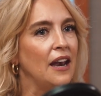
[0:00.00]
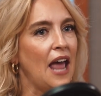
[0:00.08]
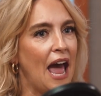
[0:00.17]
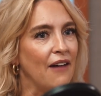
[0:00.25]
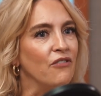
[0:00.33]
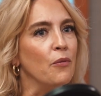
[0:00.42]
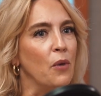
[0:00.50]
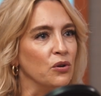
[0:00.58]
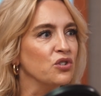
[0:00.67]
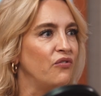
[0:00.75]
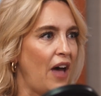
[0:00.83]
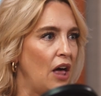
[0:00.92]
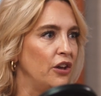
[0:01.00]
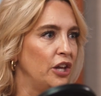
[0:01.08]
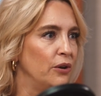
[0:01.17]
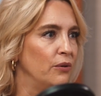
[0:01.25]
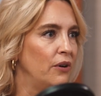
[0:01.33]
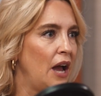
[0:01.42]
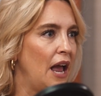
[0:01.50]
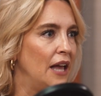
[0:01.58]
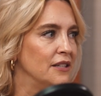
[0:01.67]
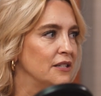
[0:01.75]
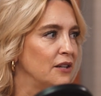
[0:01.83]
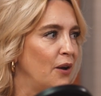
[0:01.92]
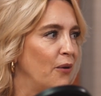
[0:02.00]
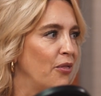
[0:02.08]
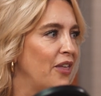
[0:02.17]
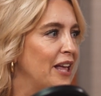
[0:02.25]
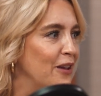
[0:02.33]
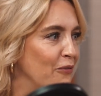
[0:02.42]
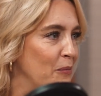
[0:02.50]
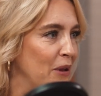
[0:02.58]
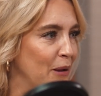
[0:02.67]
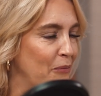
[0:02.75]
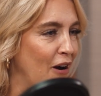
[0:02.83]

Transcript: have the most value. And so thank you for being